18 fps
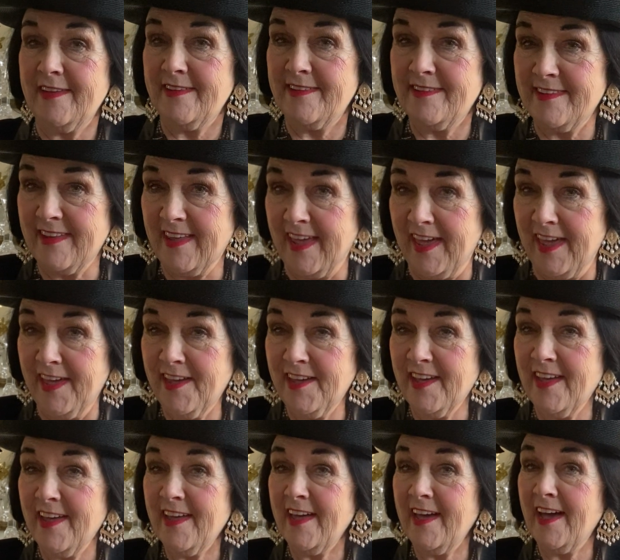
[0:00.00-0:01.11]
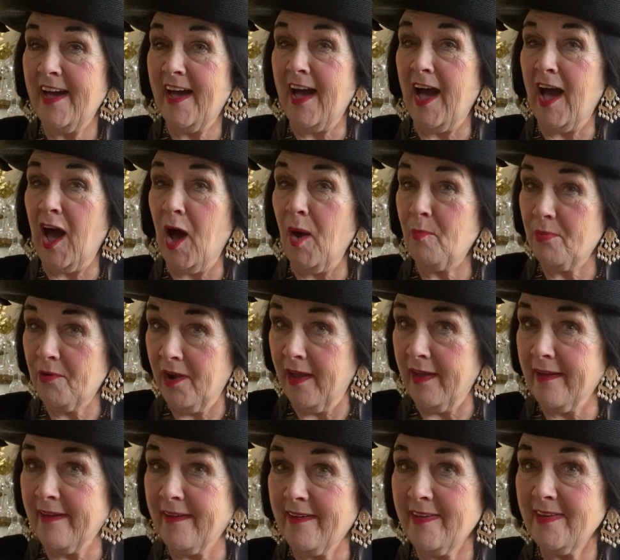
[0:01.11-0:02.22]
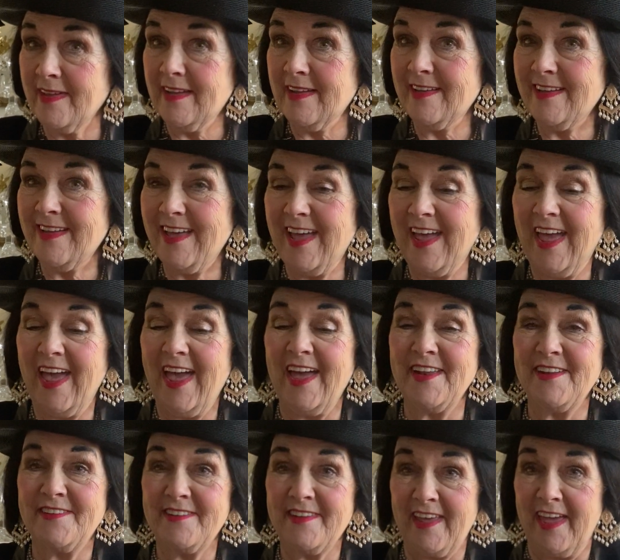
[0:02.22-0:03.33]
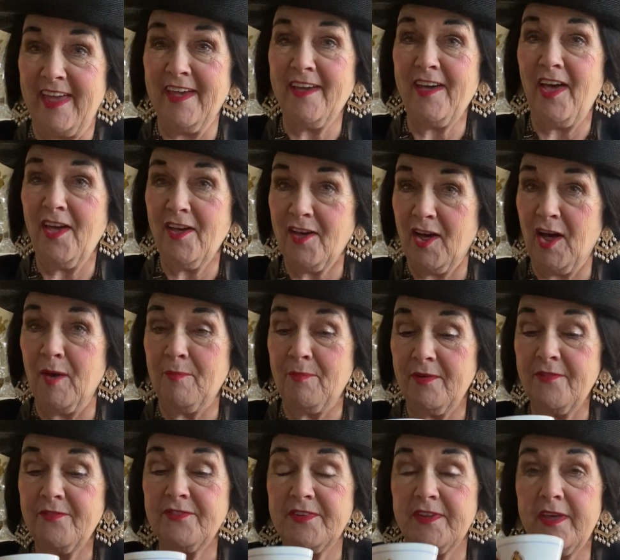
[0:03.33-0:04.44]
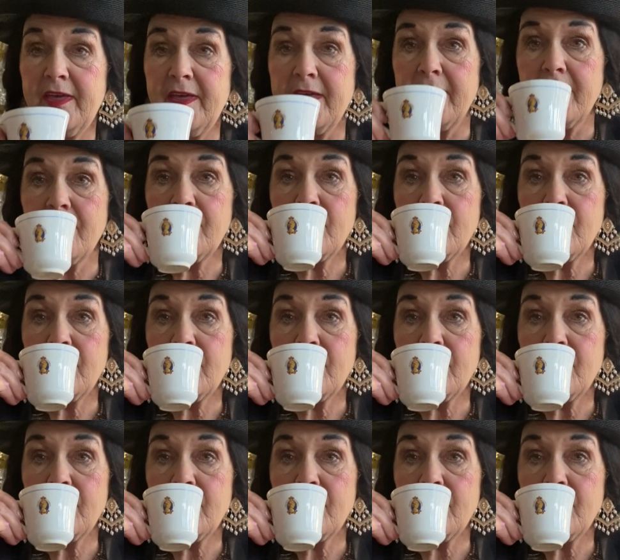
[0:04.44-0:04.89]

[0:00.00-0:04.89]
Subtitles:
take a break and take a cup of tea